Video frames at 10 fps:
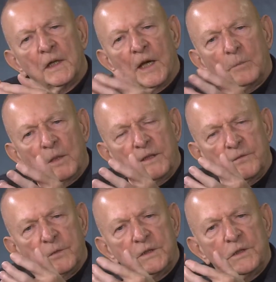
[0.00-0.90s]
I
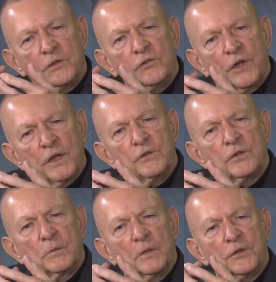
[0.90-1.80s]
believe with the change
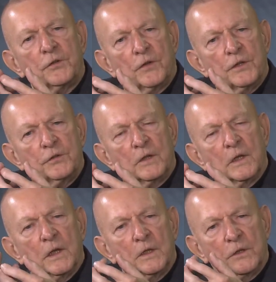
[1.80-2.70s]
administration,
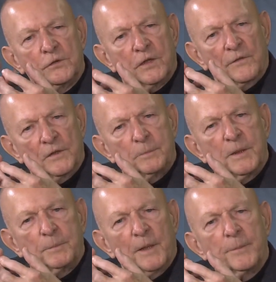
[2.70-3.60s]
and I know several of the
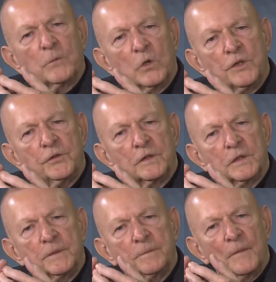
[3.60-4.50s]
people up in
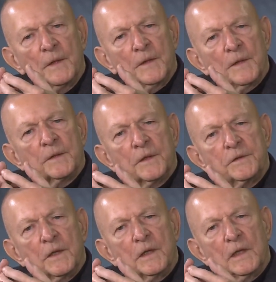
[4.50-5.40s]
Washington, that
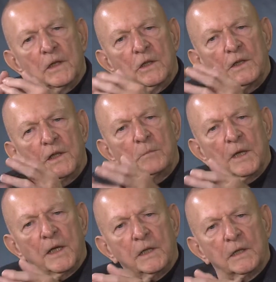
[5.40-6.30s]
they're now looking
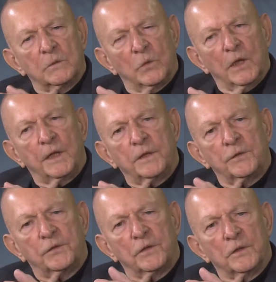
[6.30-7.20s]
back at what I
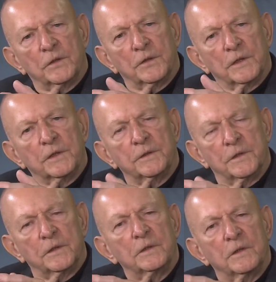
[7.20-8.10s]
consider the,
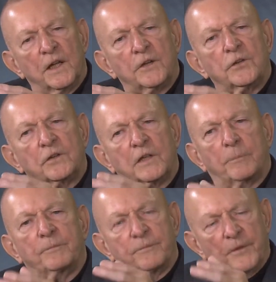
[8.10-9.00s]
the next
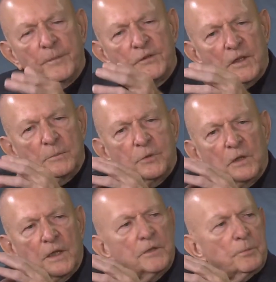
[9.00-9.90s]
step from a
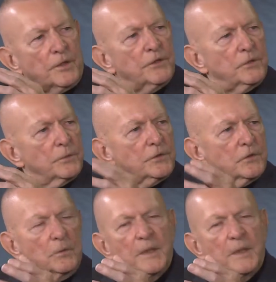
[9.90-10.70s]
standpoint of exploration was to go